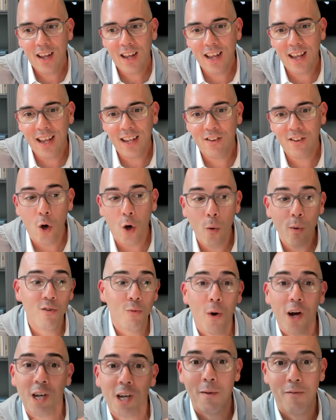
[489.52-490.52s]
it's always
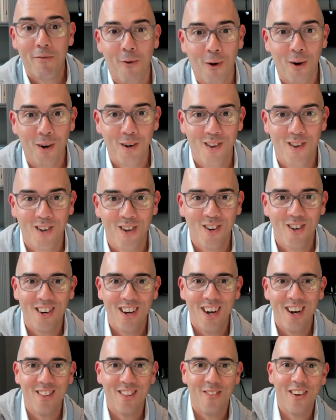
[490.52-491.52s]
worked before. So,
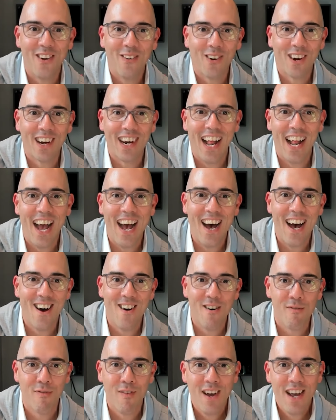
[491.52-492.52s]
that we're going to
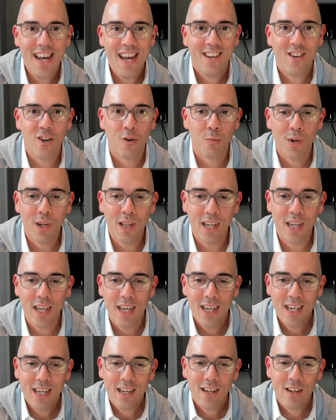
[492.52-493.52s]
have to really
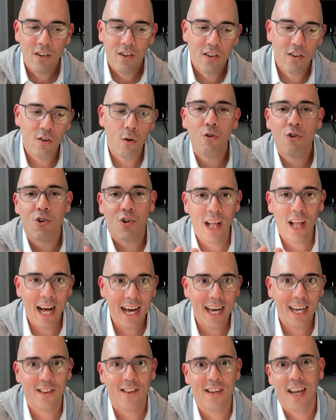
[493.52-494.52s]

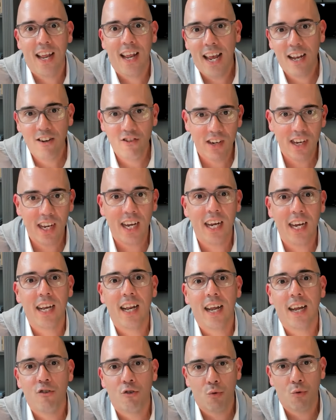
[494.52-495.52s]
socialize and educate
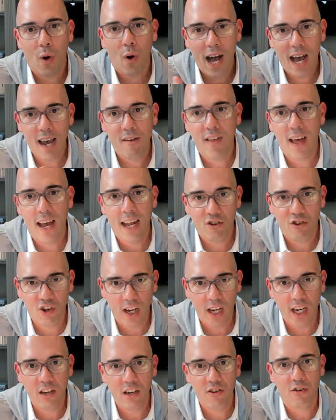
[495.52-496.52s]
and drive that
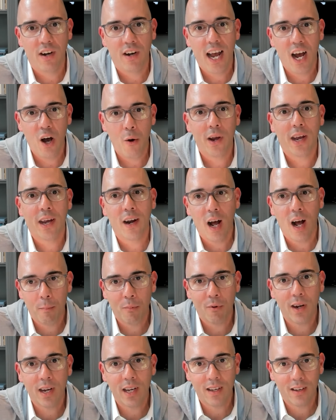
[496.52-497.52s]
change on how we could
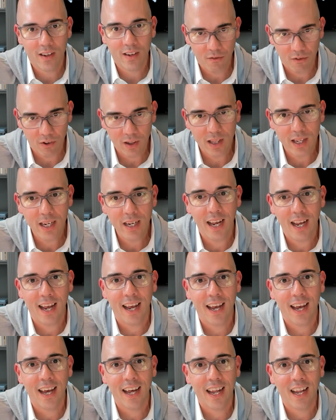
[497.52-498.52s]
operate differently
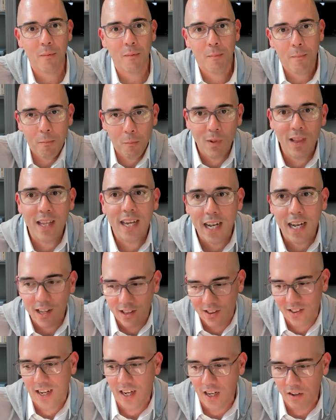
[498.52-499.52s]
and lead
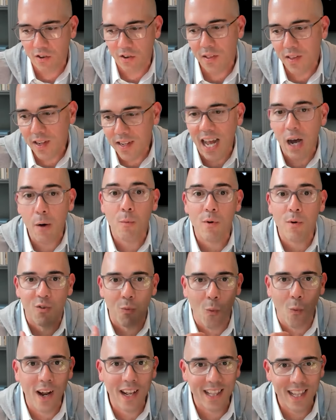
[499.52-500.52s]
us there. So I think that was
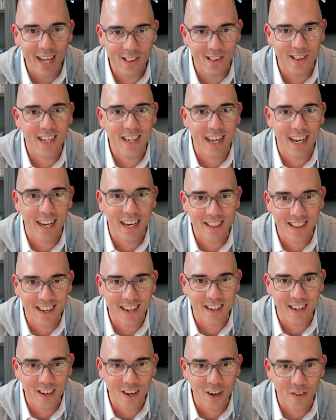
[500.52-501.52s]
one lesson. Like,
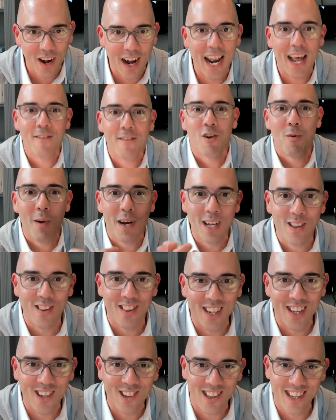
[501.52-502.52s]
not everybody
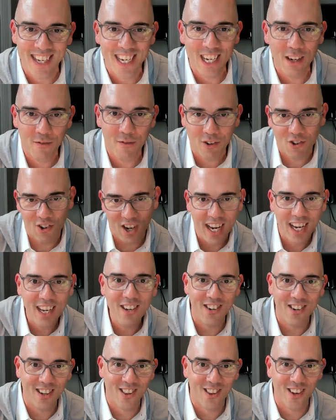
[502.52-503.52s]
sees the need for
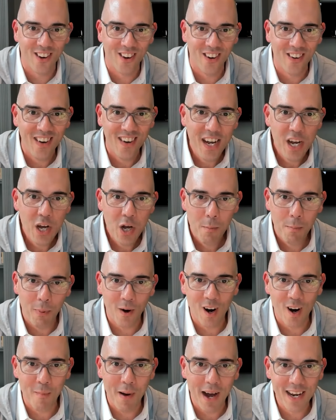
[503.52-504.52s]
change. And so
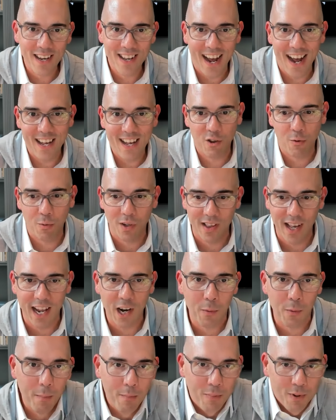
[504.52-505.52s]
part of my task was, how
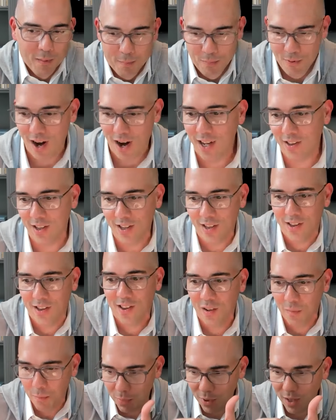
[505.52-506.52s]
do we put processes
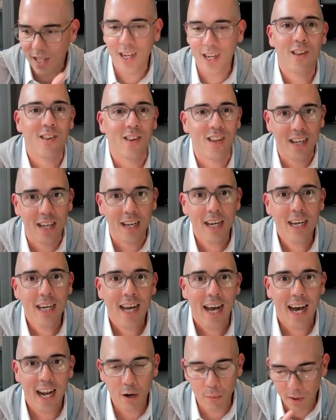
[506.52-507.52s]
in place and
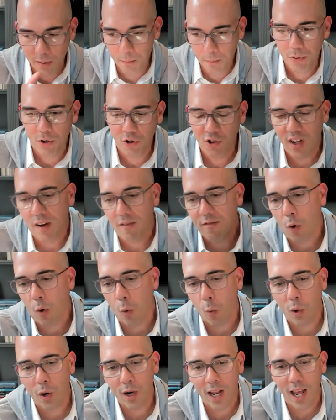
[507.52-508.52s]
how do we push that
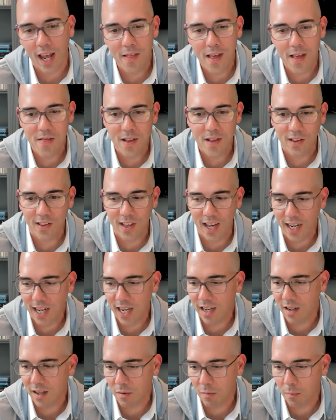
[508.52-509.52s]
forward? And then the
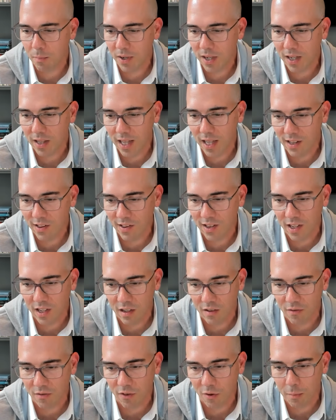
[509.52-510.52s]
second big
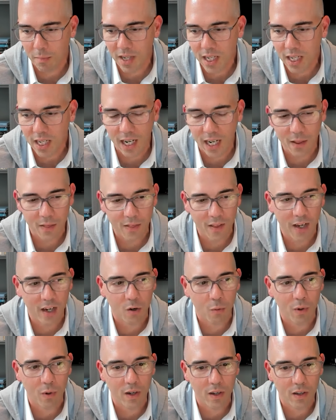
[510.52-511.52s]
lesson for me, I
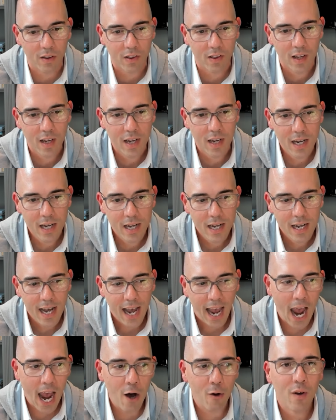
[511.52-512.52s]
think, was
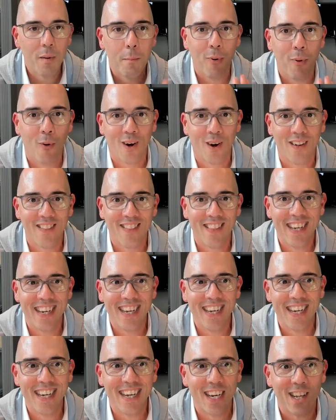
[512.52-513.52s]
how important
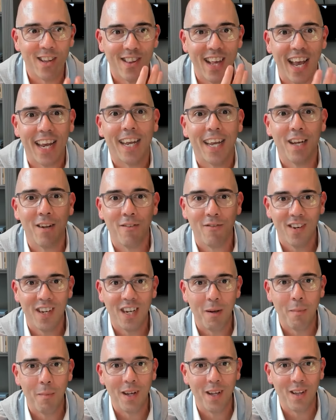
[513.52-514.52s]
the executive
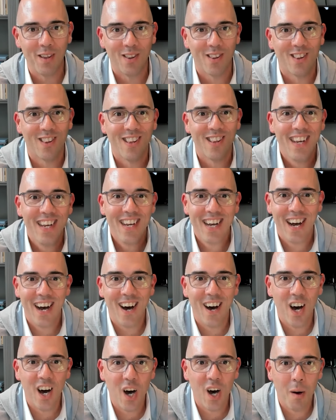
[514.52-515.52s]
team is
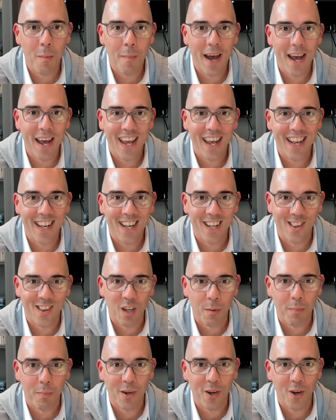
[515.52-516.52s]
in the
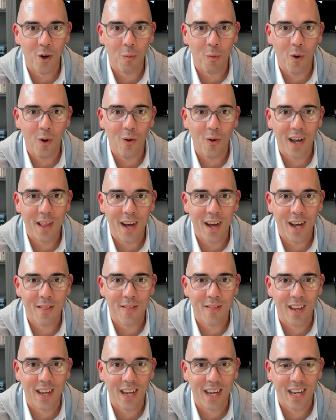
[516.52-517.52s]
CPO role. I
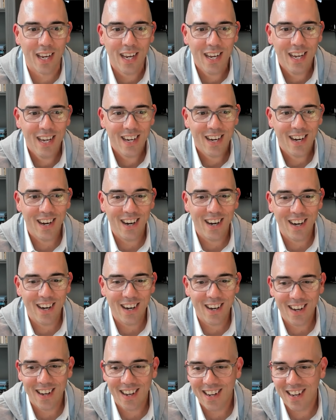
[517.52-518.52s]
think I